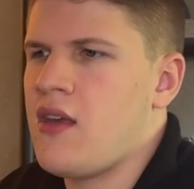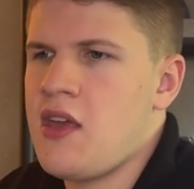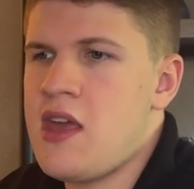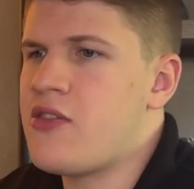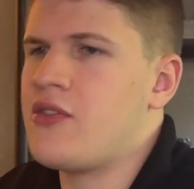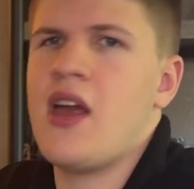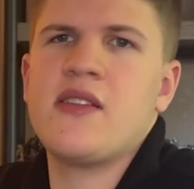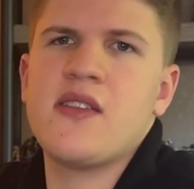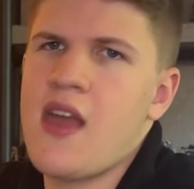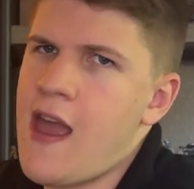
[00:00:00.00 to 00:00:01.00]

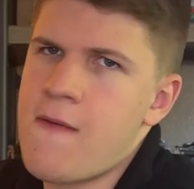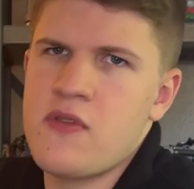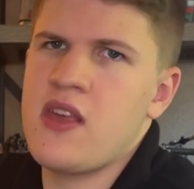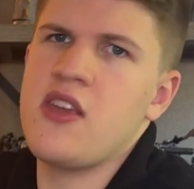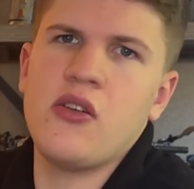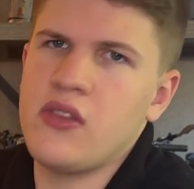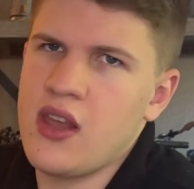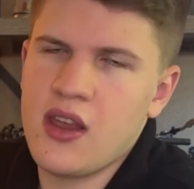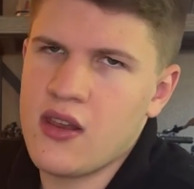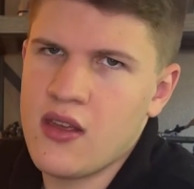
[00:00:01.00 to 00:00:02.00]
ethernet, everything you'll
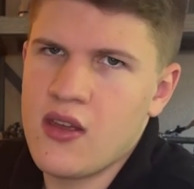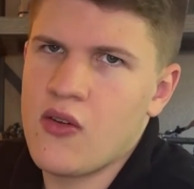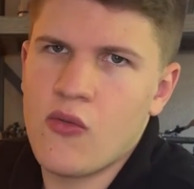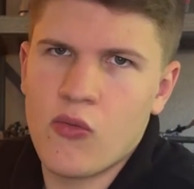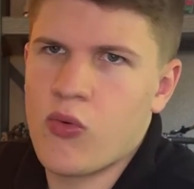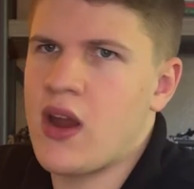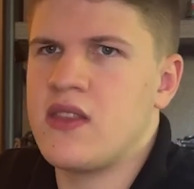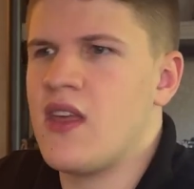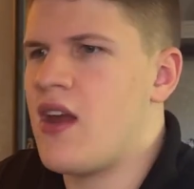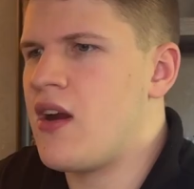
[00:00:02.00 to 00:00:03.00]
need right
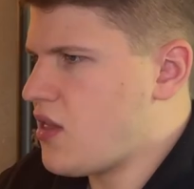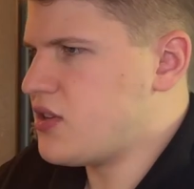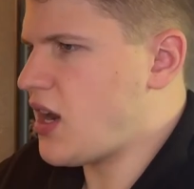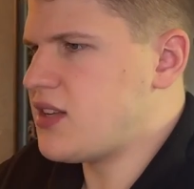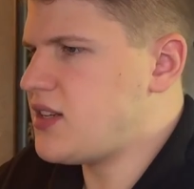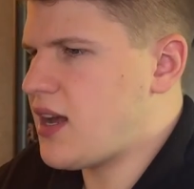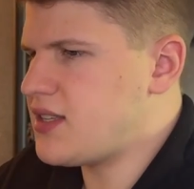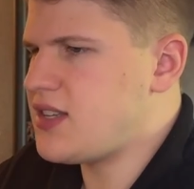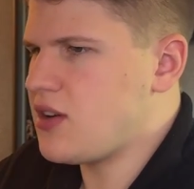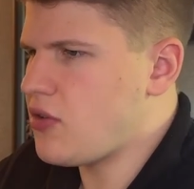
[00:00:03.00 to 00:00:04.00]
there. There's honestly not a
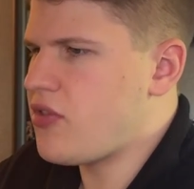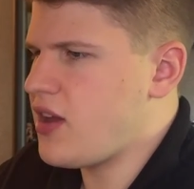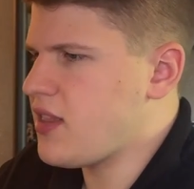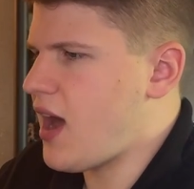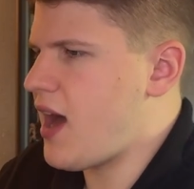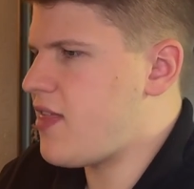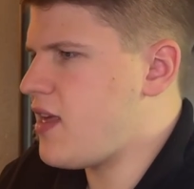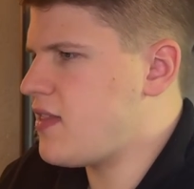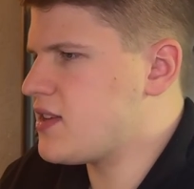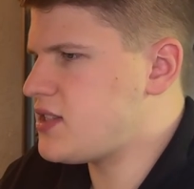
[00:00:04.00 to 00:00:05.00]
single thing that I
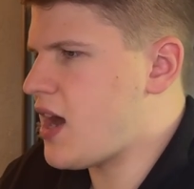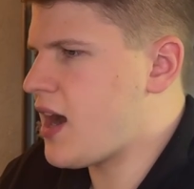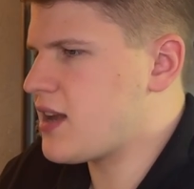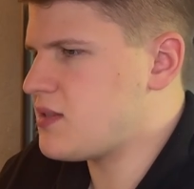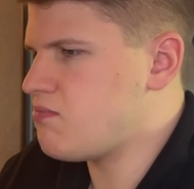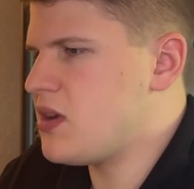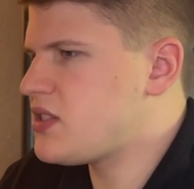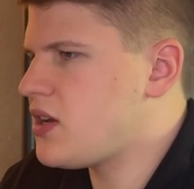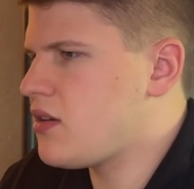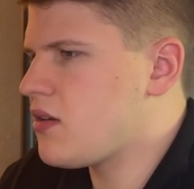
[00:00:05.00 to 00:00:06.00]
think this dock is
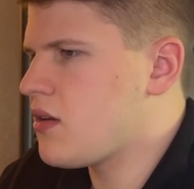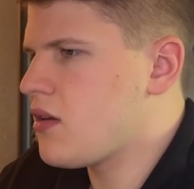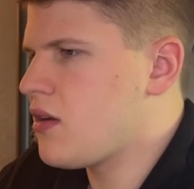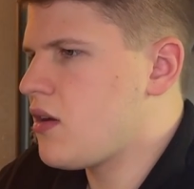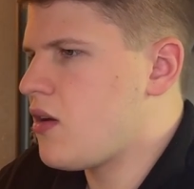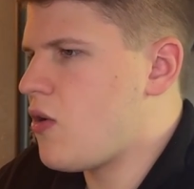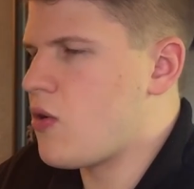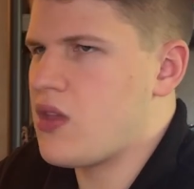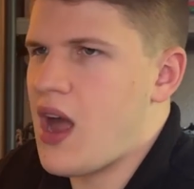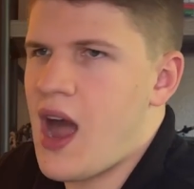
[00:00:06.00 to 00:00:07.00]
missing
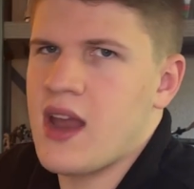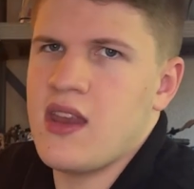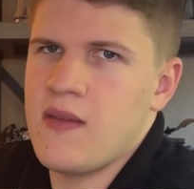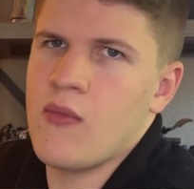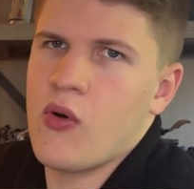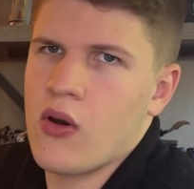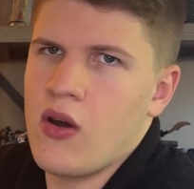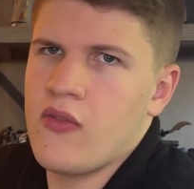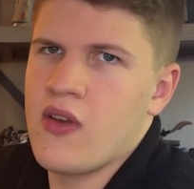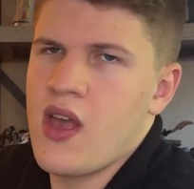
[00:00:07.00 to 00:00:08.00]
or that I need more
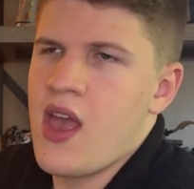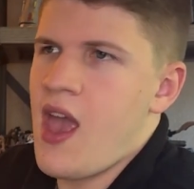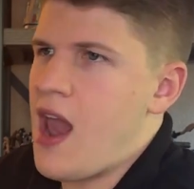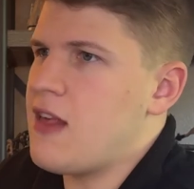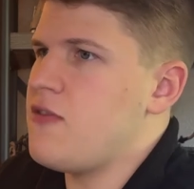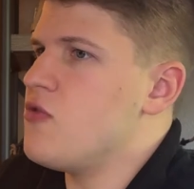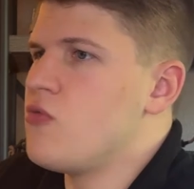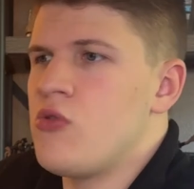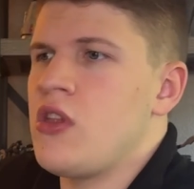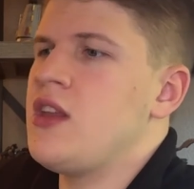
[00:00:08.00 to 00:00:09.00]
of. And if you
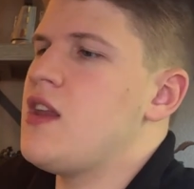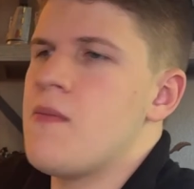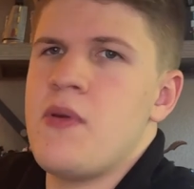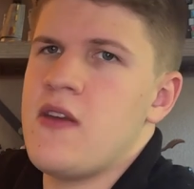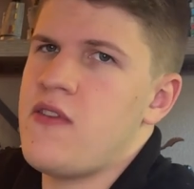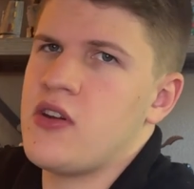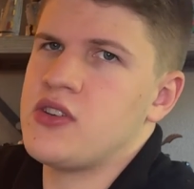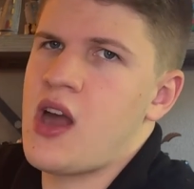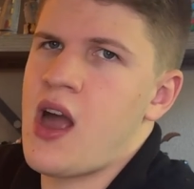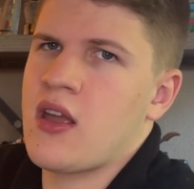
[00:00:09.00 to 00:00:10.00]
really need a beefier
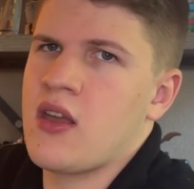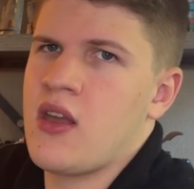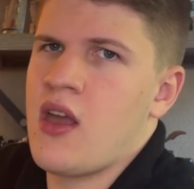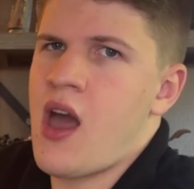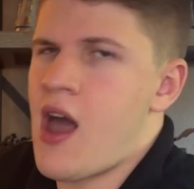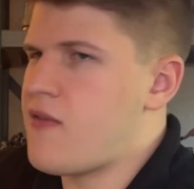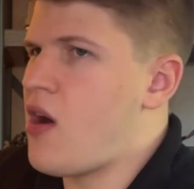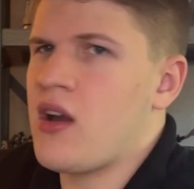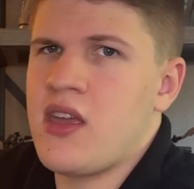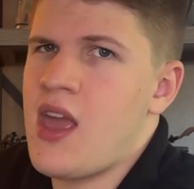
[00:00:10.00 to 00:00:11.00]
dock,
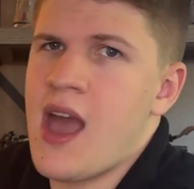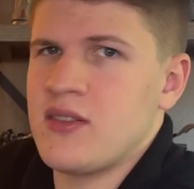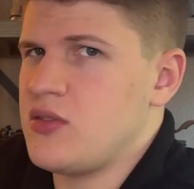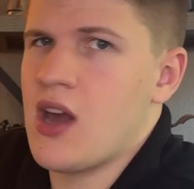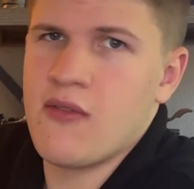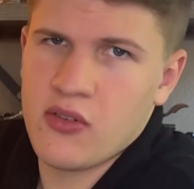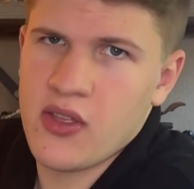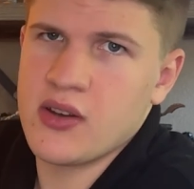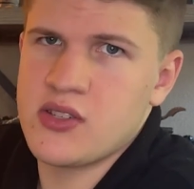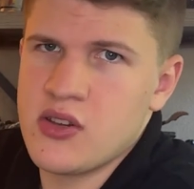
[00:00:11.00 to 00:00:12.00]
iVANKY has you covered
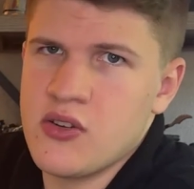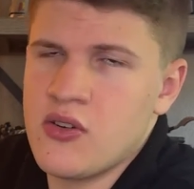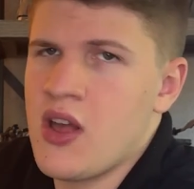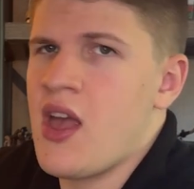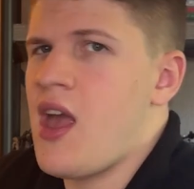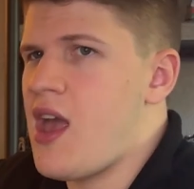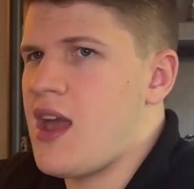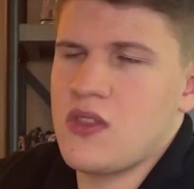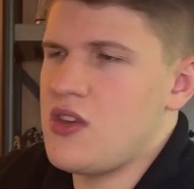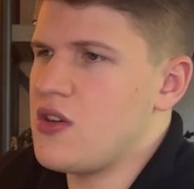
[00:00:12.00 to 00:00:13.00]
there too,
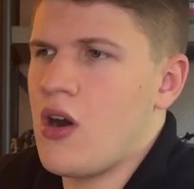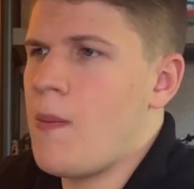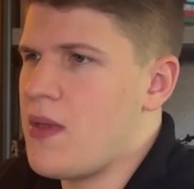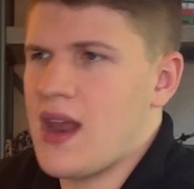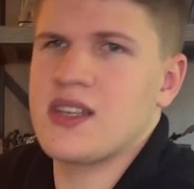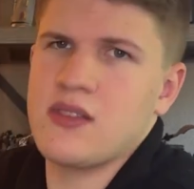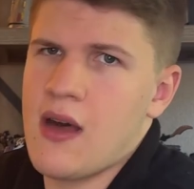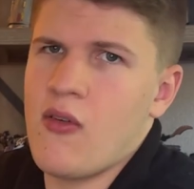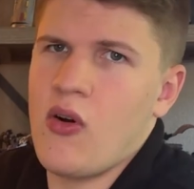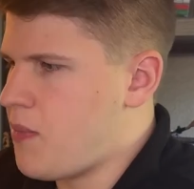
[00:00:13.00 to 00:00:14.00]
and you can go up the next
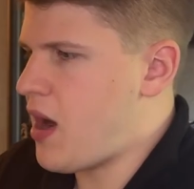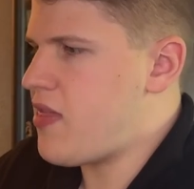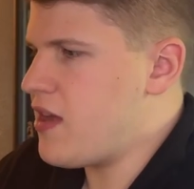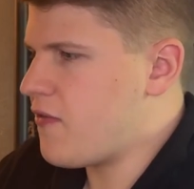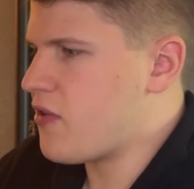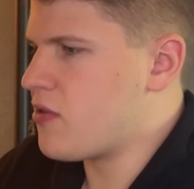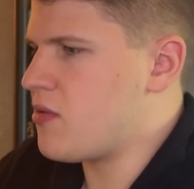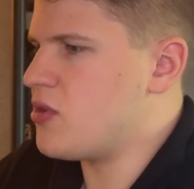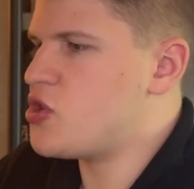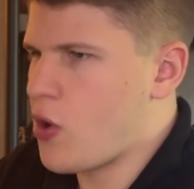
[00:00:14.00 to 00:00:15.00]
level. But I think for the
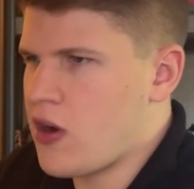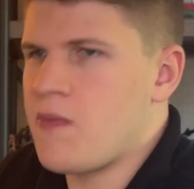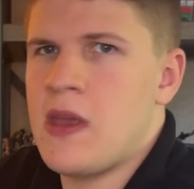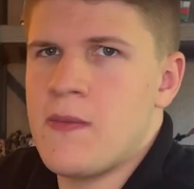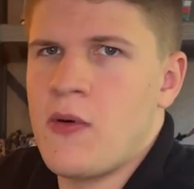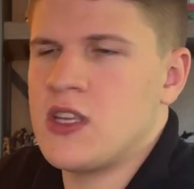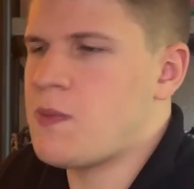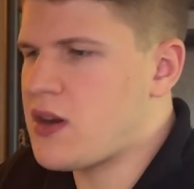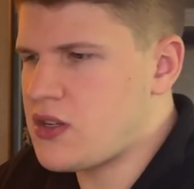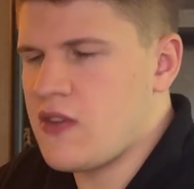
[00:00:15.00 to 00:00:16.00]
majority of people,
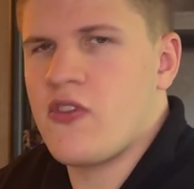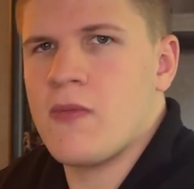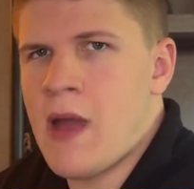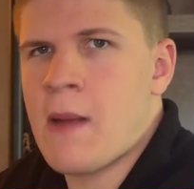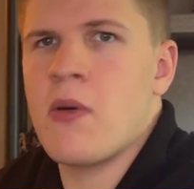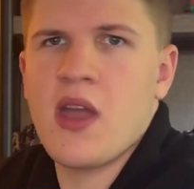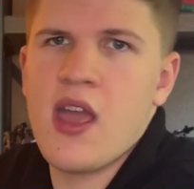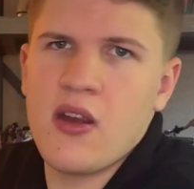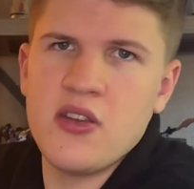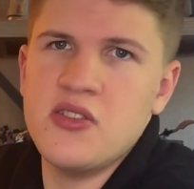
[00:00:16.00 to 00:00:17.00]
especially for MacBook
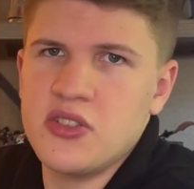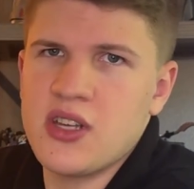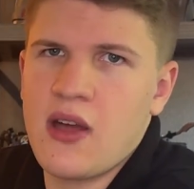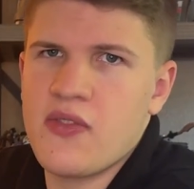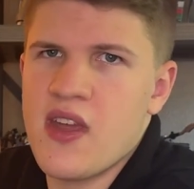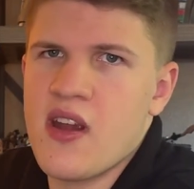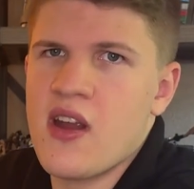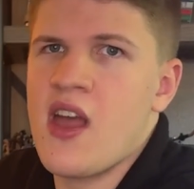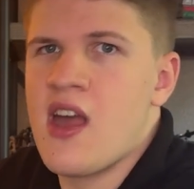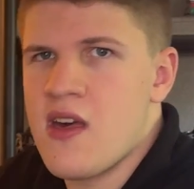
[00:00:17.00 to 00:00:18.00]
Air users out there,
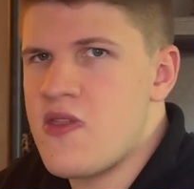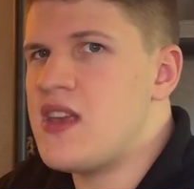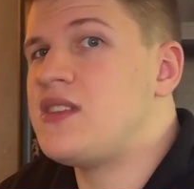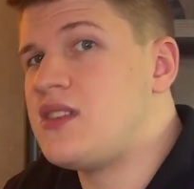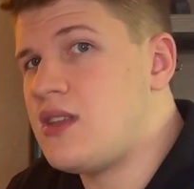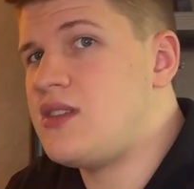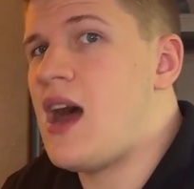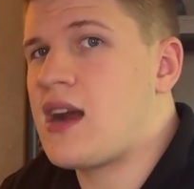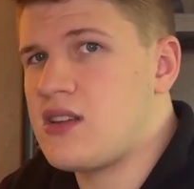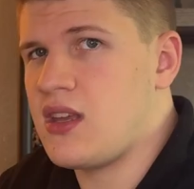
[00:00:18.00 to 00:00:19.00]
this is the dock to